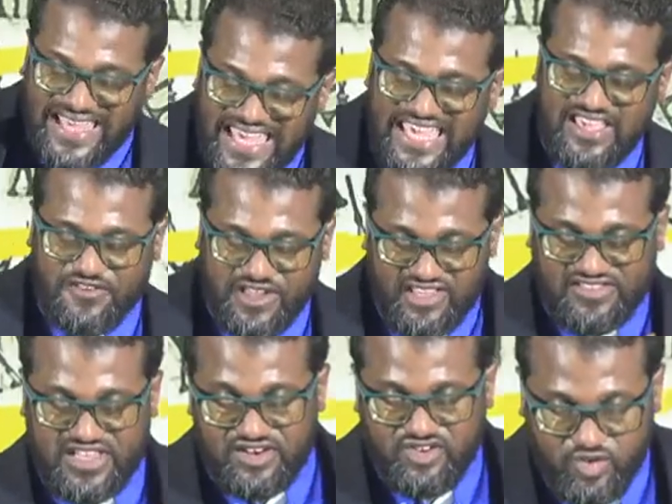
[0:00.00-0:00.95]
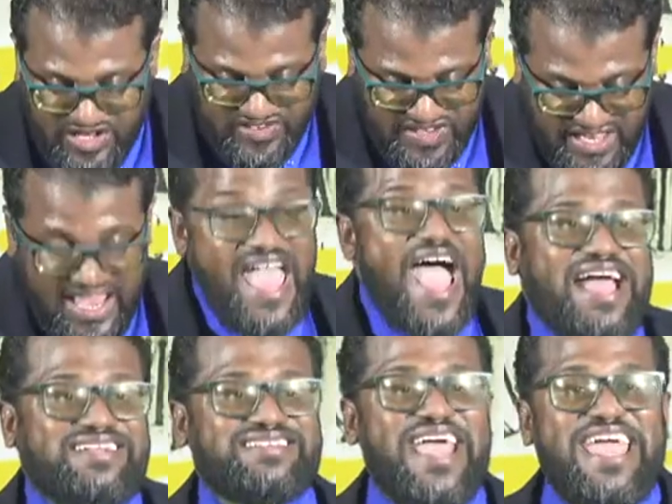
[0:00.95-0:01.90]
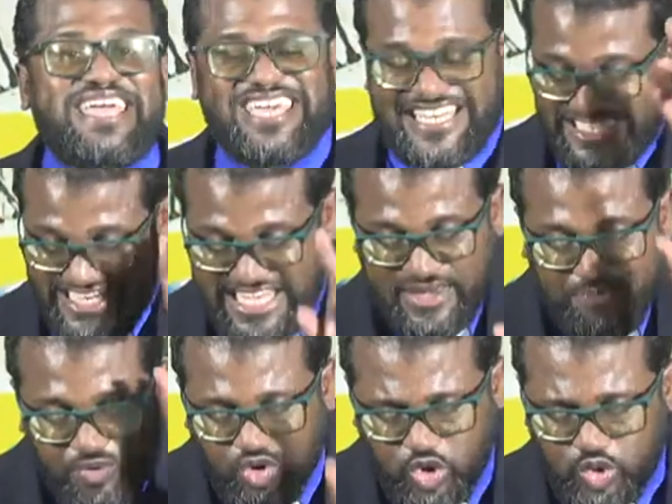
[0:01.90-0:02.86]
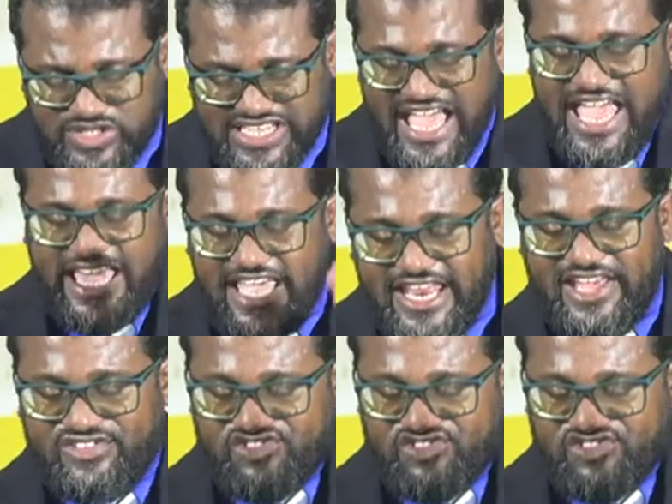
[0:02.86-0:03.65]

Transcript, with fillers: evil is increasing and taking deep root, it is